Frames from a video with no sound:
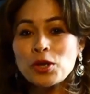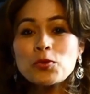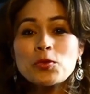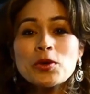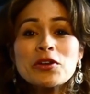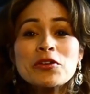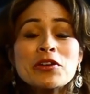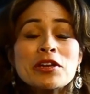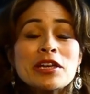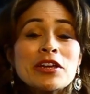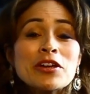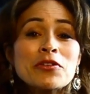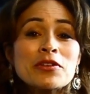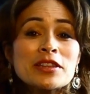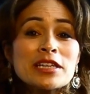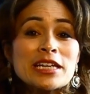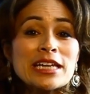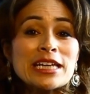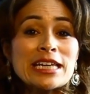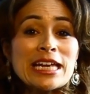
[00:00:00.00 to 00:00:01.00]
we are here
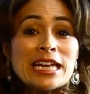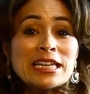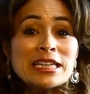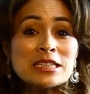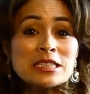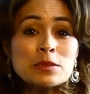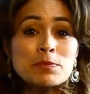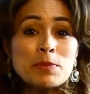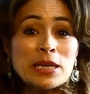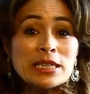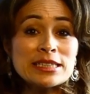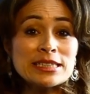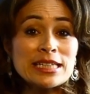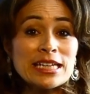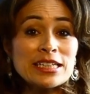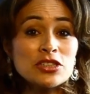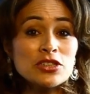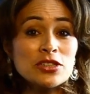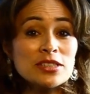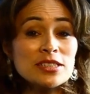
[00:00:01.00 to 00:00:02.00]
at the Canadian Space
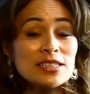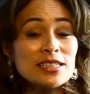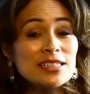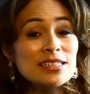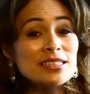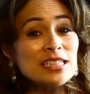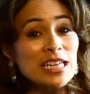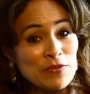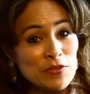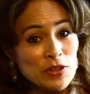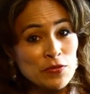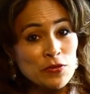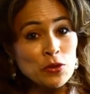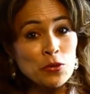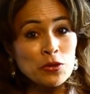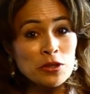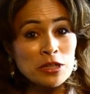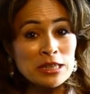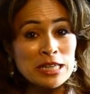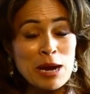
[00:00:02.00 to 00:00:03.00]
Agency's David
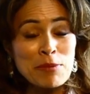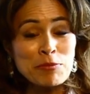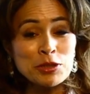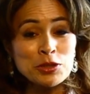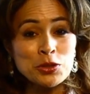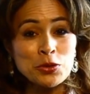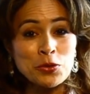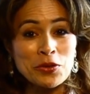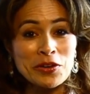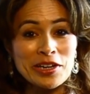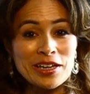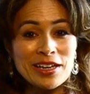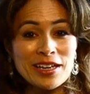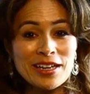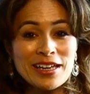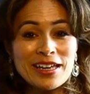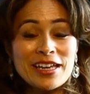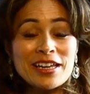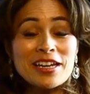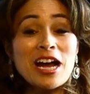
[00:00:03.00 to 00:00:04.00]
Florida Laboratory
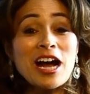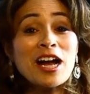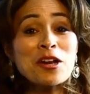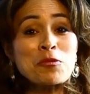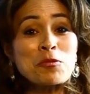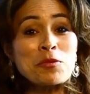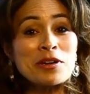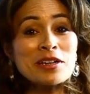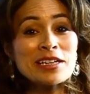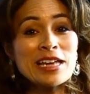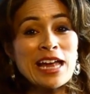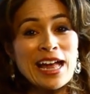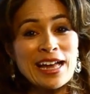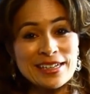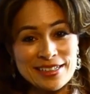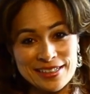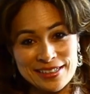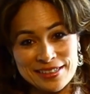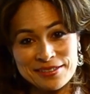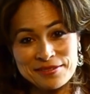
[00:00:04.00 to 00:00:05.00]
in Ottawa,
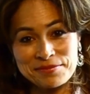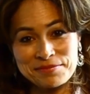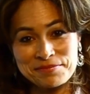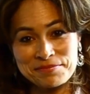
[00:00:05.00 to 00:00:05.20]
Canada.